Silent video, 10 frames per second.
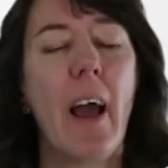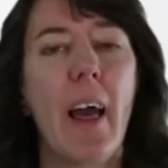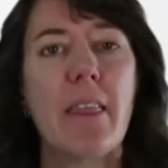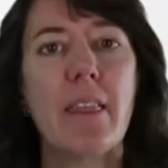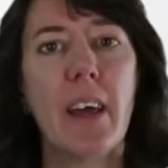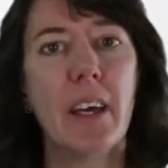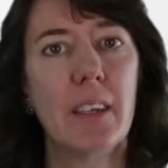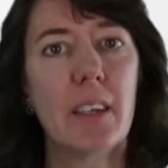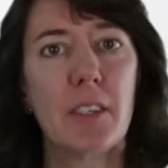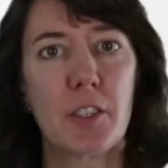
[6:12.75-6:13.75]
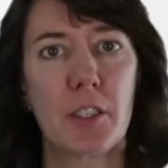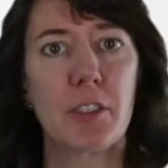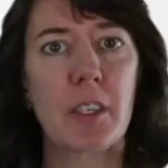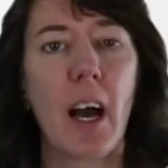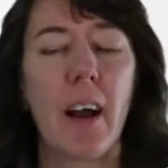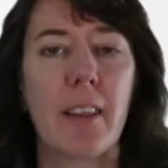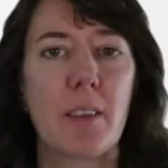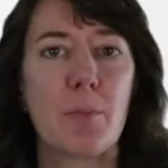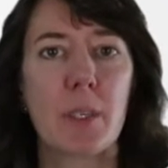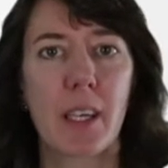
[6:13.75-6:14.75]
and then just tie
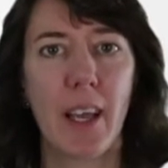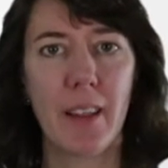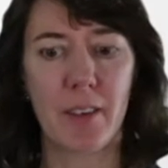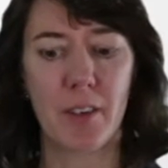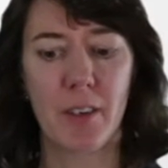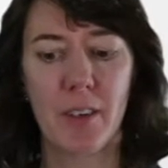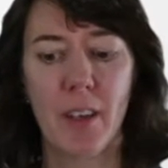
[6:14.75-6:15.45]
them together.